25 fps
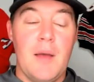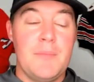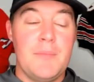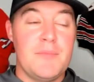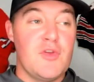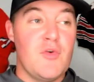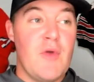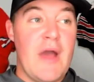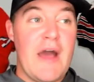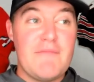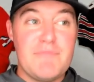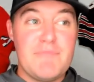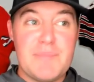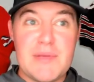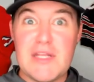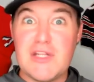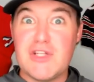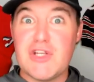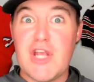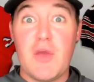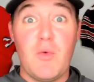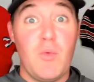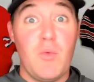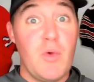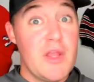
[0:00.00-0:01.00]
You have
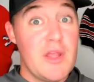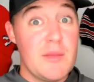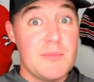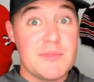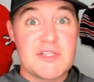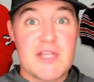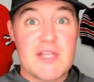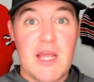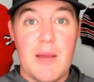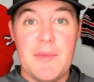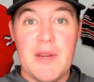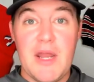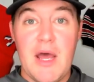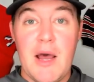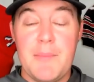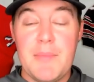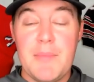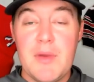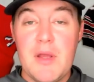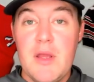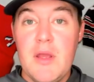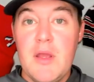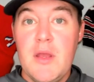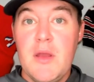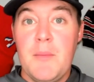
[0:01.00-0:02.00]
PJ Williams coming
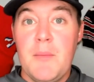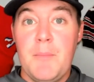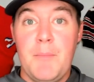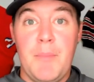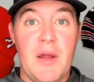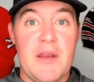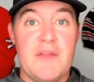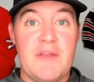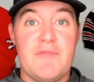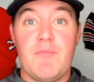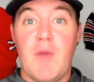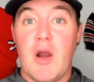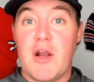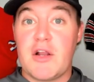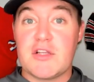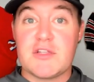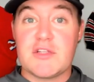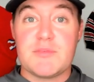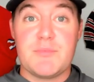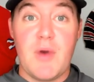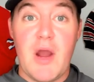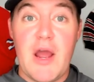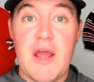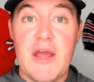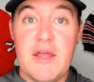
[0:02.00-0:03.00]
up, but if Marcus
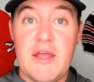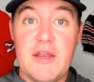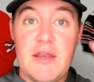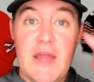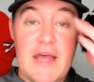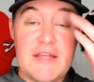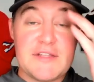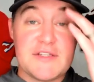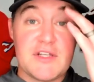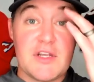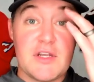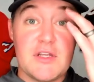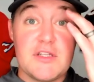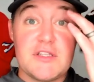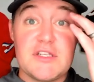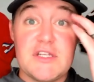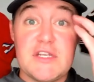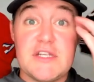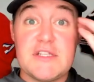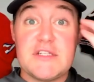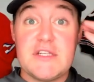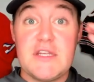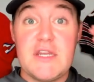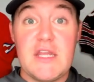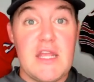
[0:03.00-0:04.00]
Bryant has a good
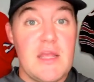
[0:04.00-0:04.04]
season,